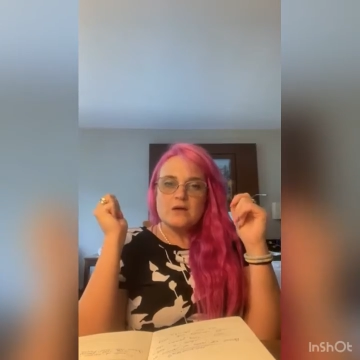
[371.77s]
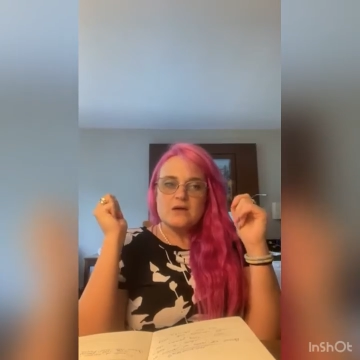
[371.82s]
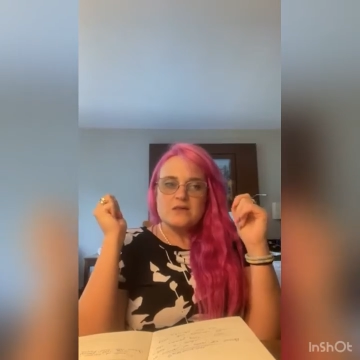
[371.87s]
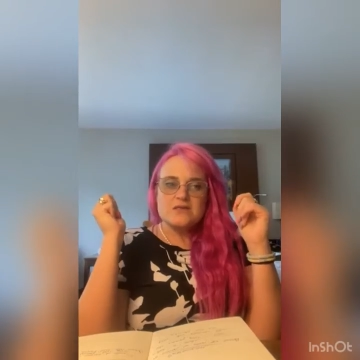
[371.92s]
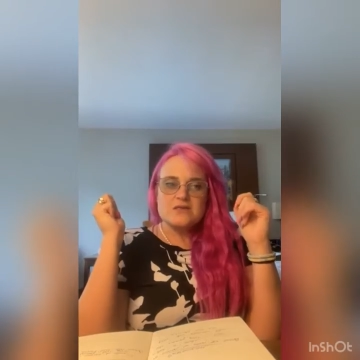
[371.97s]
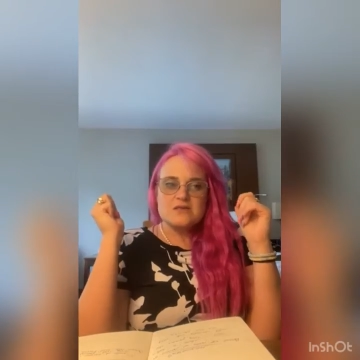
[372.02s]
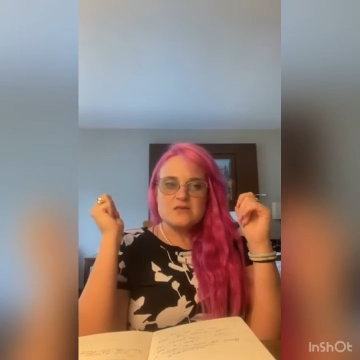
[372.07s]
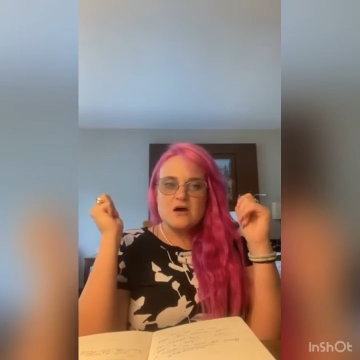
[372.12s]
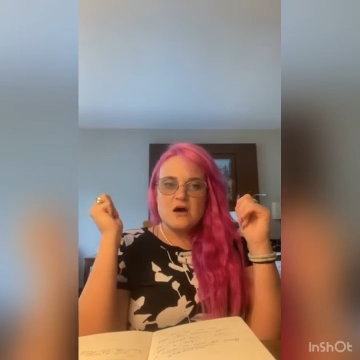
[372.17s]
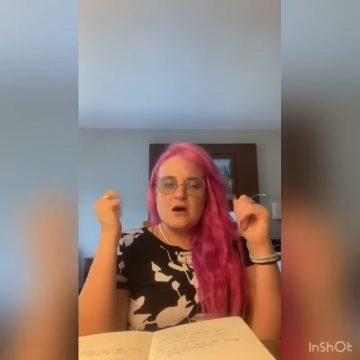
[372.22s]

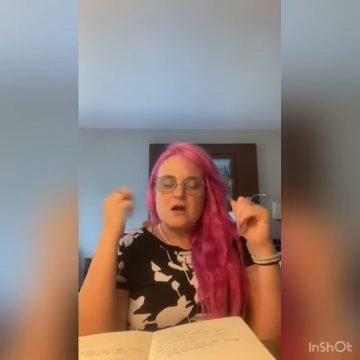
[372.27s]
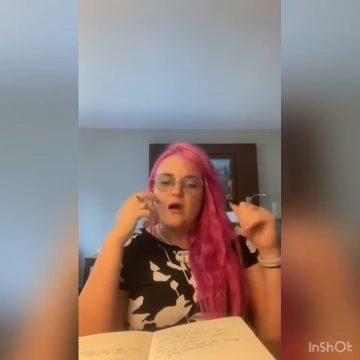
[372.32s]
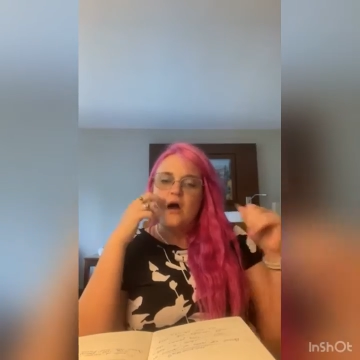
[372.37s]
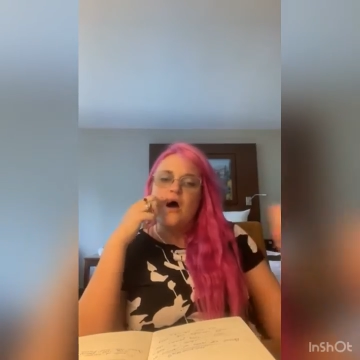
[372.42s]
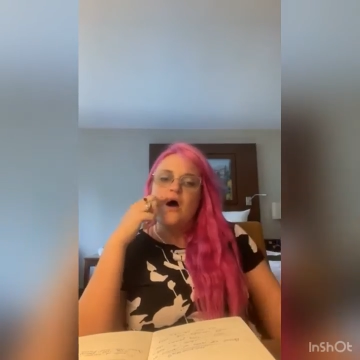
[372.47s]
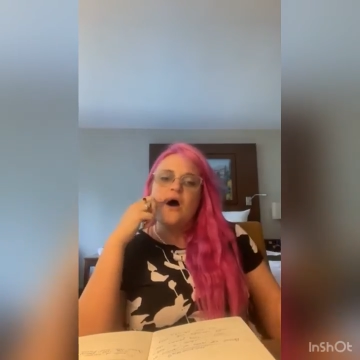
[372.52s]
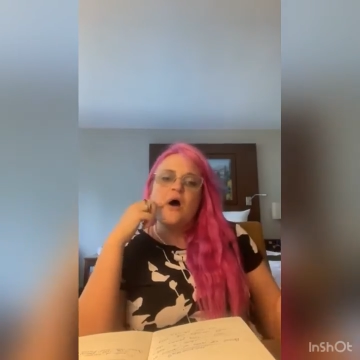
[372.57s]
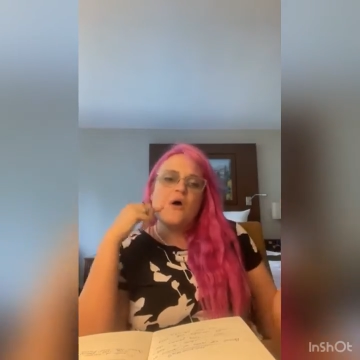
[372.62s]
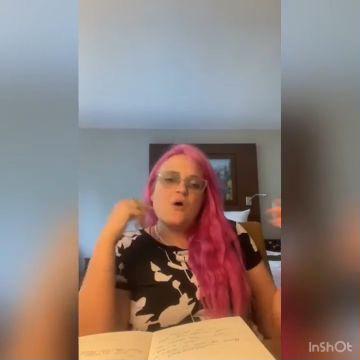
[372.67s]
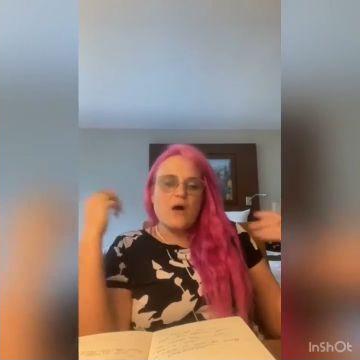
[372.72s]
It's not,
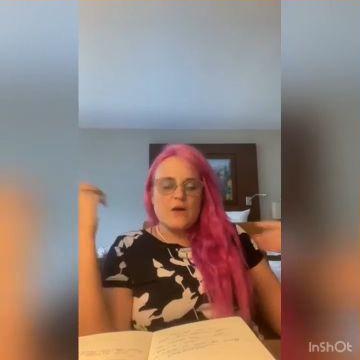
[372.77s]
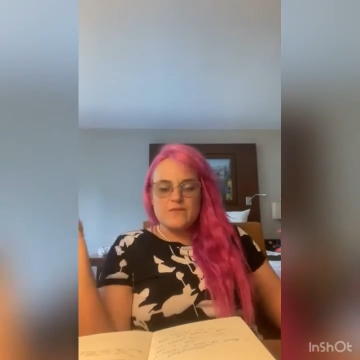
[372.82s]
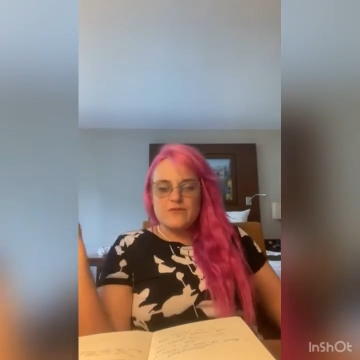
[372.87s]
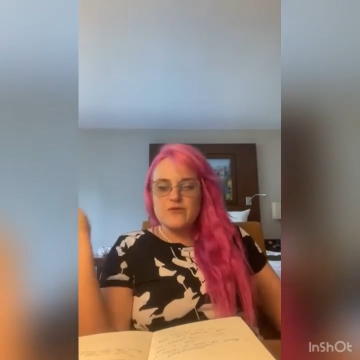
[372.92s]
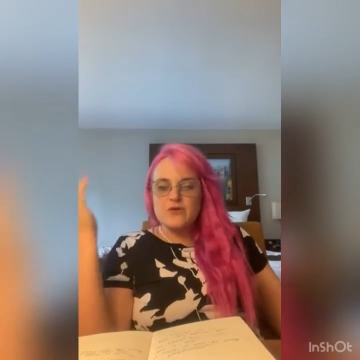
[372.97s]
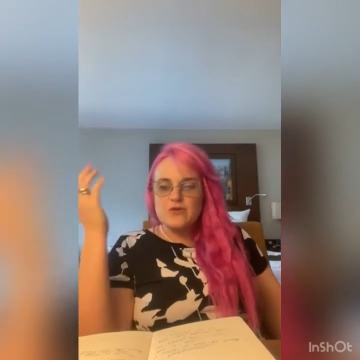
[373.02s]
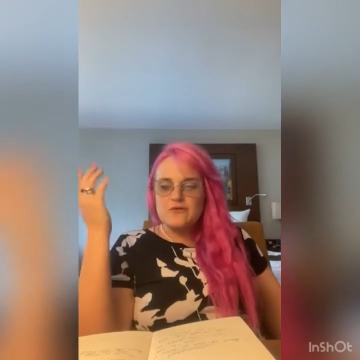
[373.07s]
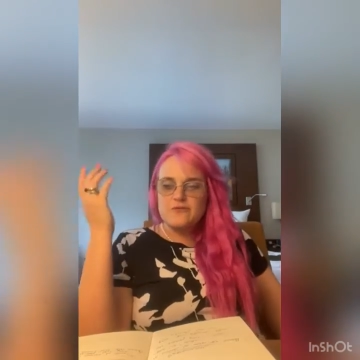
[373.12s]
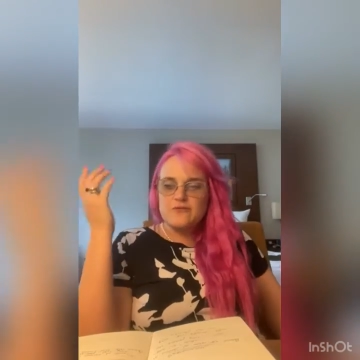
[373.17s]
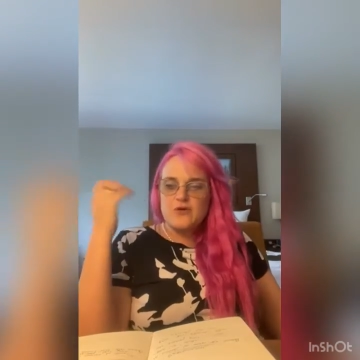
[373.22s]
oh, I'm
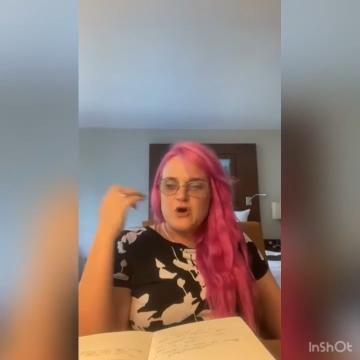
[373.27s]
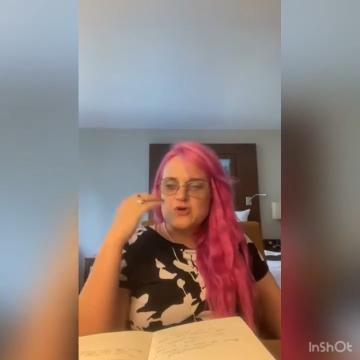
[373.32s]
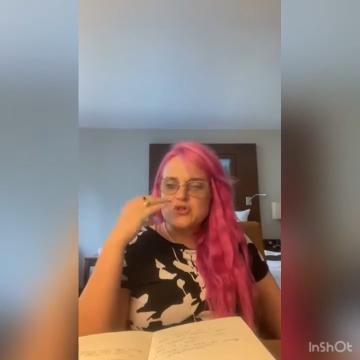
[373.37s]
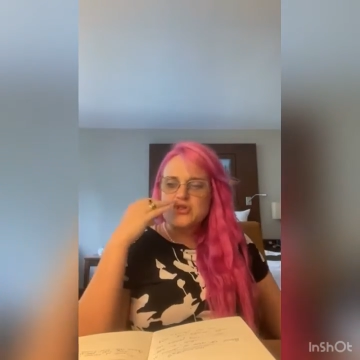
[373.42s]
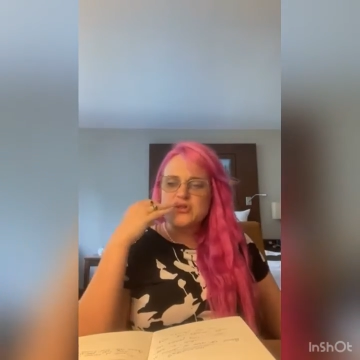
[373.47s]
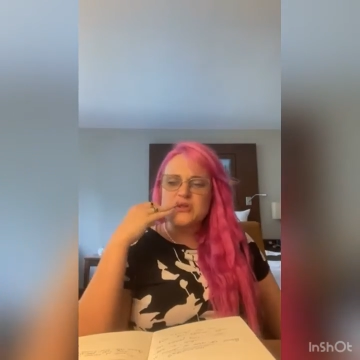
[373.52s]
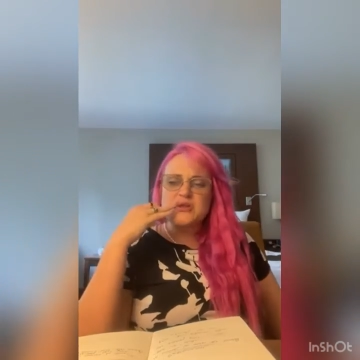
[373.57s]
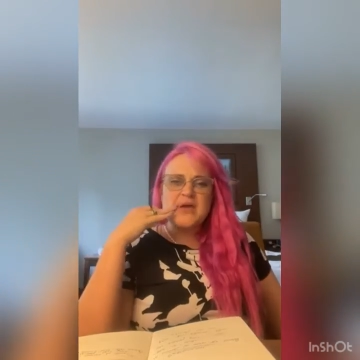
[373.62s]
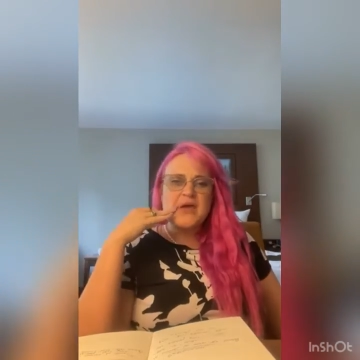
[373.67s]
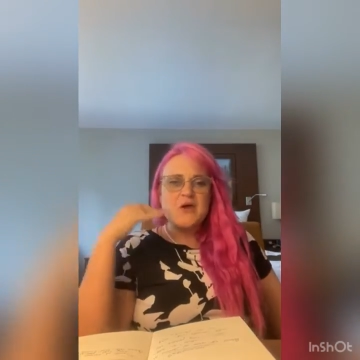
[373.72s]
feeling
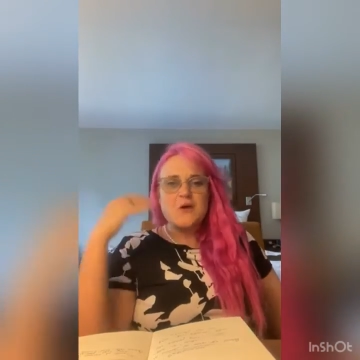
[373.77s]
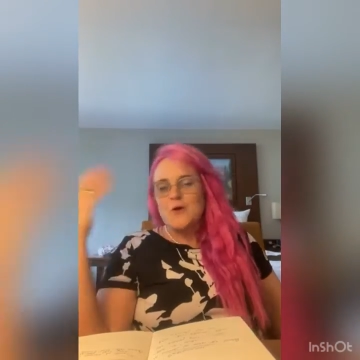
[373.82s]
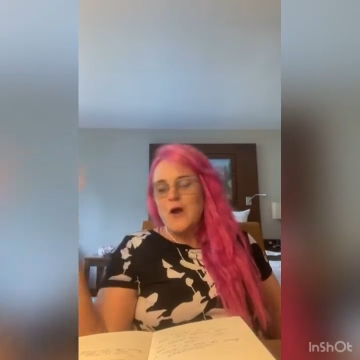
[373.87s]
fresh today,